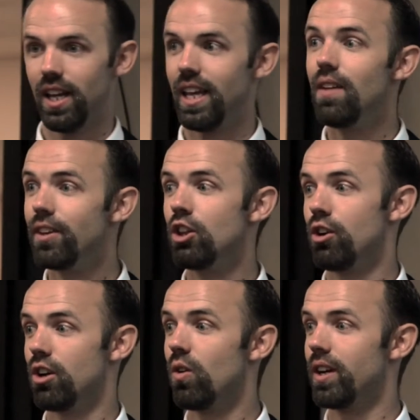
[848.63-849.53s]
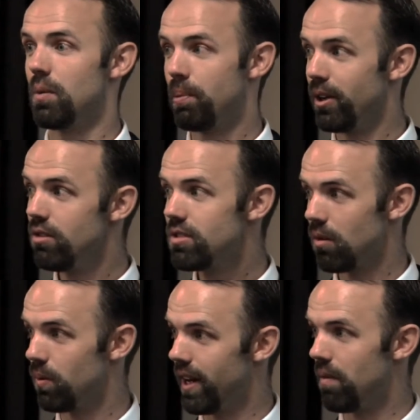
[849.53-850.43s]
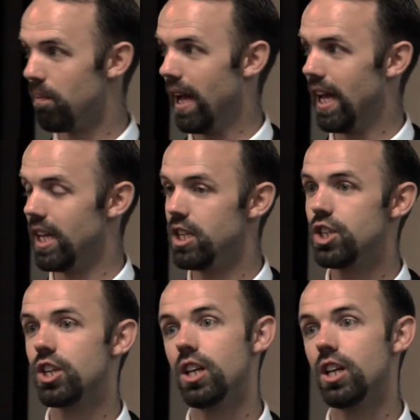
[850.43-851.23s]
Even though you're going to produce a written page,